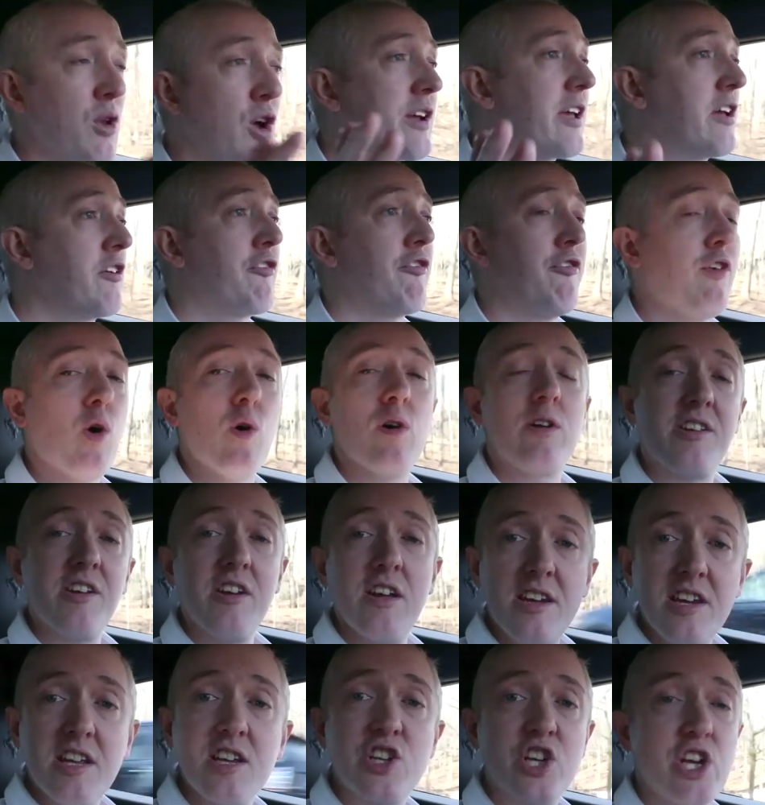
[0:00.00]
looking forward
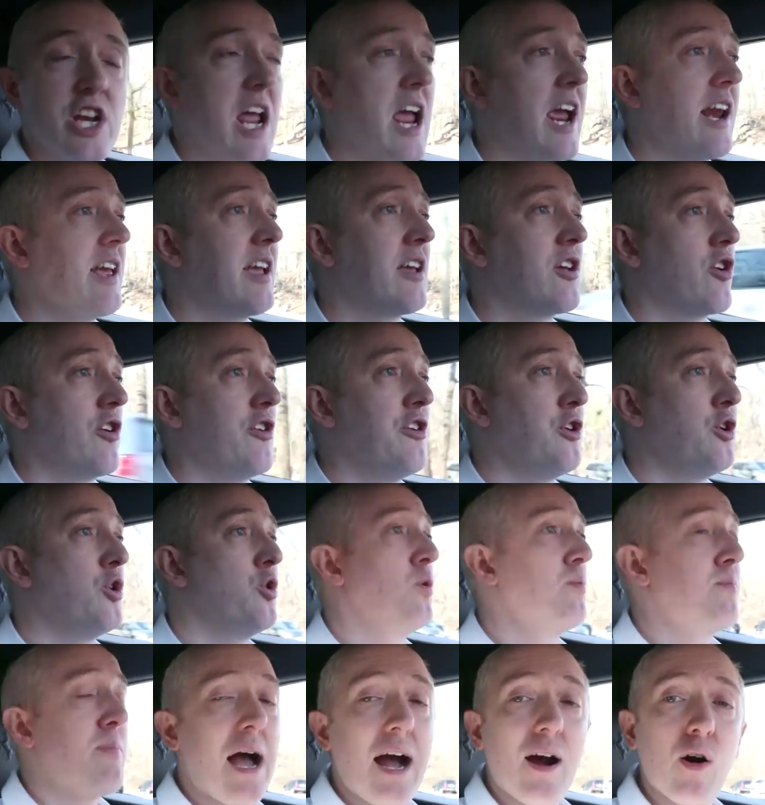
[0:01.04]
to initiating your
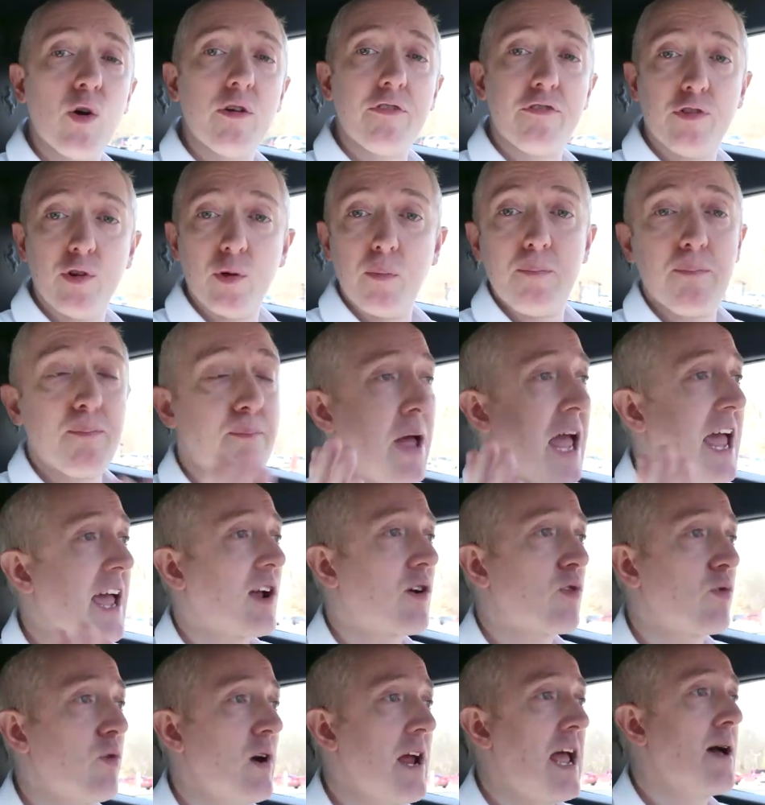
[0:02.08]
new powerful
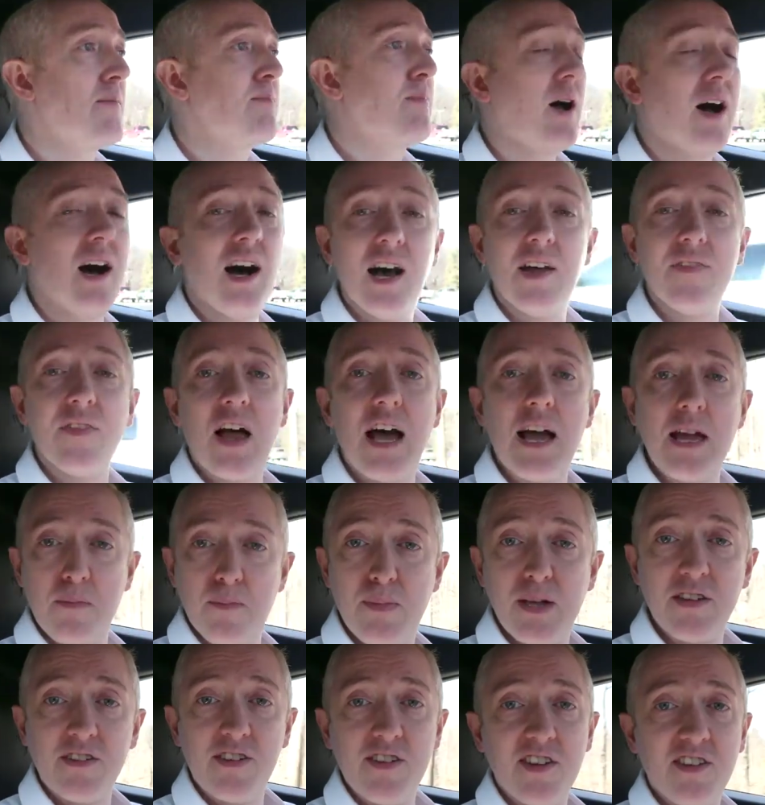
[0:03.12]
BankRamp
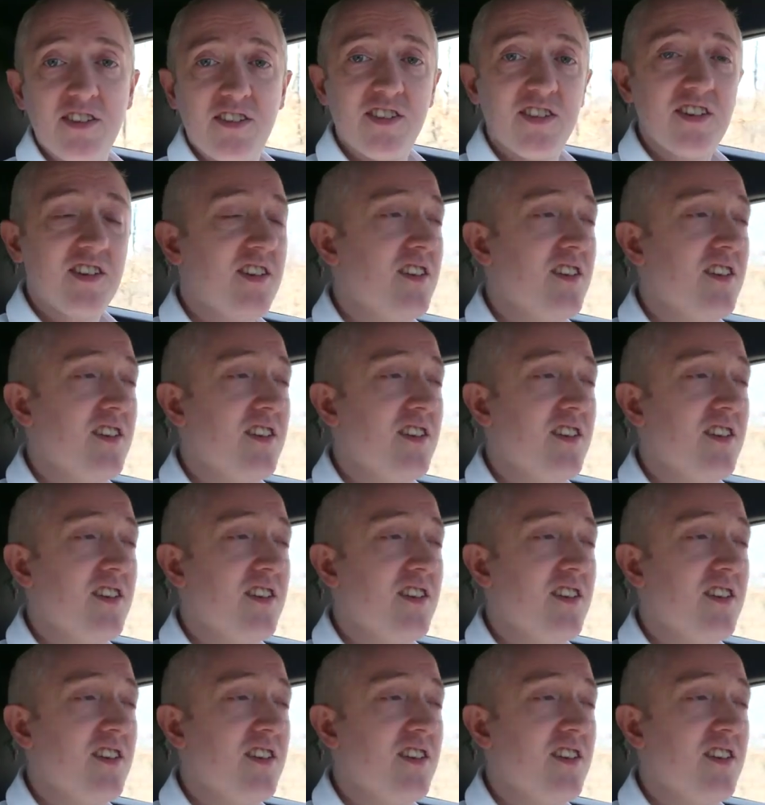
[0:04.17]
online business.